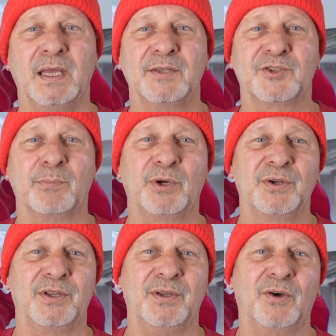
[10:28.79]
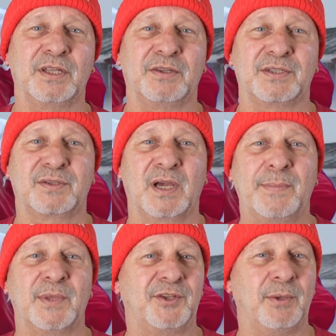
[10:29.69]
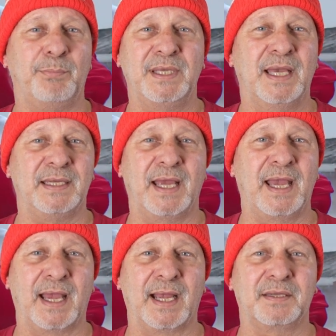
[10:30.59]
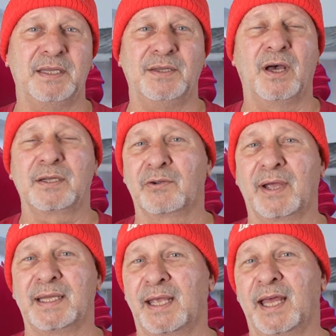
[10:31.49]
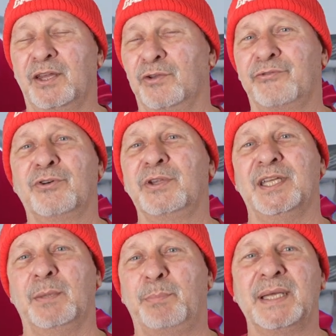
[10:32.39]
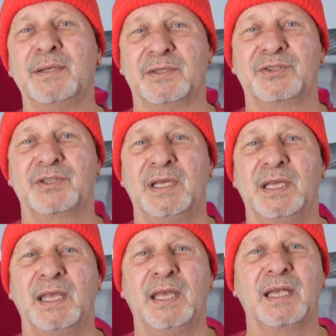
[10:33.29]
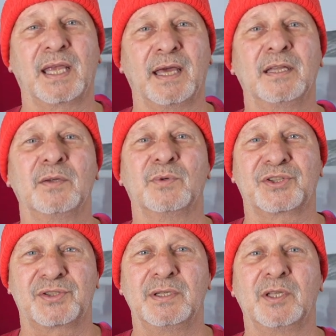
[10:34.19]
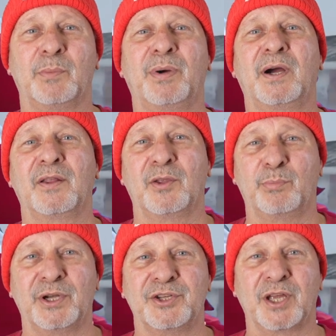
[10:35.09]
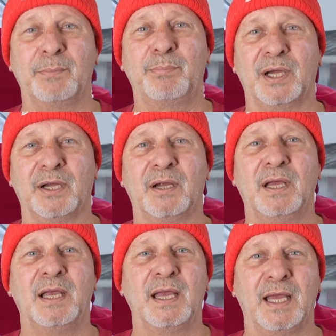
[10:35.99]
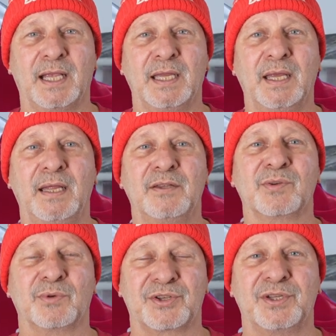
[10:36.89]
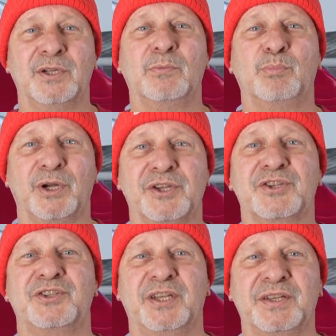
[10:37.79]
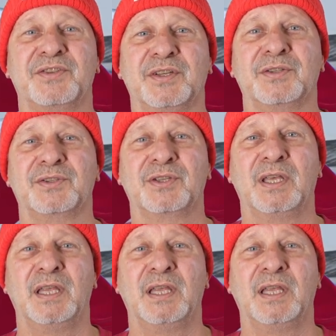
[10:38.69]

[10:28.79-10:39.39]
It's important to note at this time that the BNA Act did not grant Canada full independence. Canada was still a part of the British Empire, and Canadians were still British citizens.